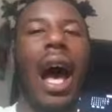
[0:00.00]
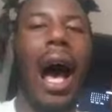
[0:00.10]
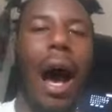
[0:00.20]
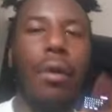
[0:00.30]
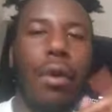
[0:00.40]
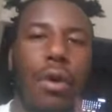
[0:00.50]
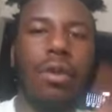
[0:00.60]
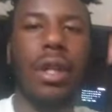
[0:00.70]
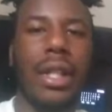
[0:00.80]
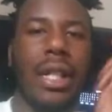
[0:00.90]
I
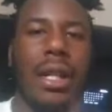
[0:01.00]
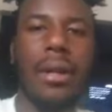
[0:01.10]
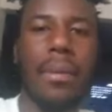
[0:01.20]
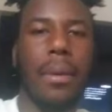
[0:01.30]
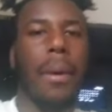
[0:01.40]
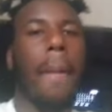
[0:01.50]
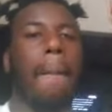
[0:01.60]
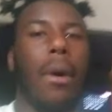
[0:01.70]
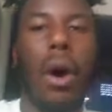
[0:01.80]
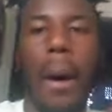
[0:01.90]
will keep
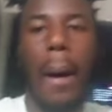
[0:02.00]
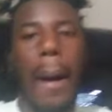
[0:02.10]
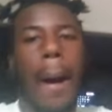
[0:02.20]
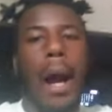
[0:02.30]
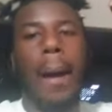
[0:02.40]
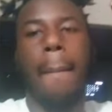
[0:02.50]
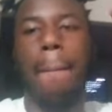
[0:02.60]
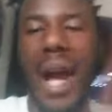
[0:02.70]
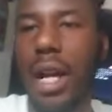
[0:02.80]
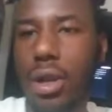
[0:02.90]
more
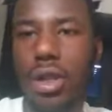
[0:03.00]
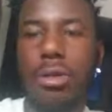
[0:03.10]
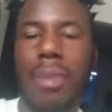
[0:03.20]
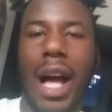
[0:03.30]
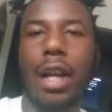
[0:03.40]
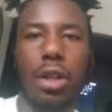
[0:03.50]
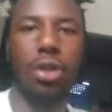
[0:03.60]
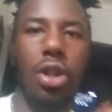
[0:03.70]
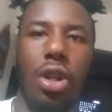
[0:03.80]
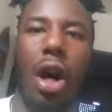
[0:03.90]
bangers back
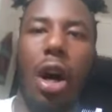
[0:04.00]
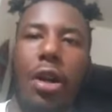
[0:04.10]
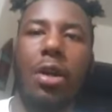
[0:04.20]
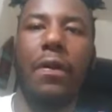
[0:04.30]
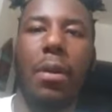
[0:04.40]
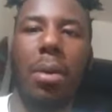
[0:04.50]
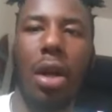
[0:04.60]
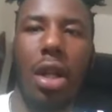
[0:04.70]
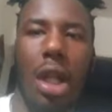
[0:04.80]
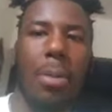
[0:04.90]
to y'all. You feel me?
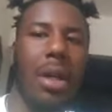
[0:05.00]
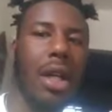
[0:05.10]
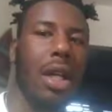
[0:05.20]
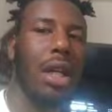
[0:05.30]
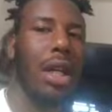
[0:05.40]
Y'all, oh, yeah, man.